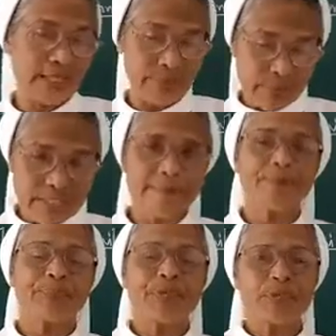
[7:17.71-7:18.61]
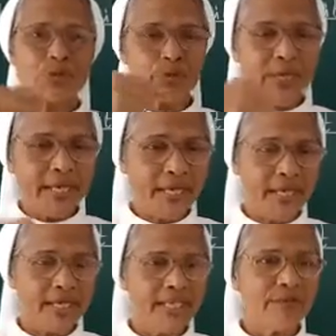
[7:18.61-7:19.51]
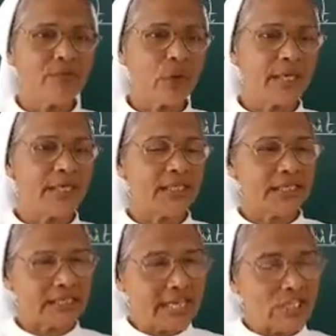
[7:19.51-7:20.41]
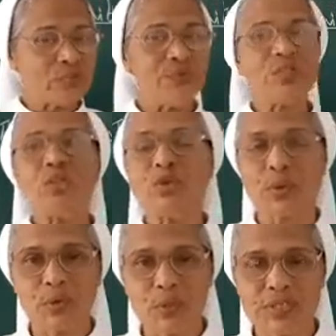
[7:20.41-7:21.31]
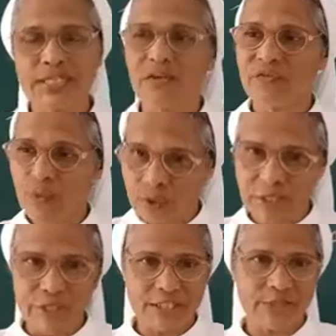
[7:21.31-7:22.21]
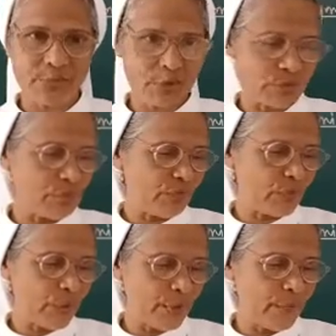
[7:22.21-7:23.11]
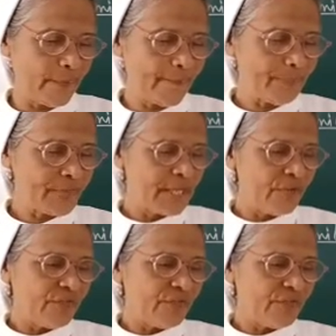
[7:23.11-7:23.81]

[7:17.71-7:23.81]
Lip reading: So that means to be in one touch with your own self, only it is possible for you.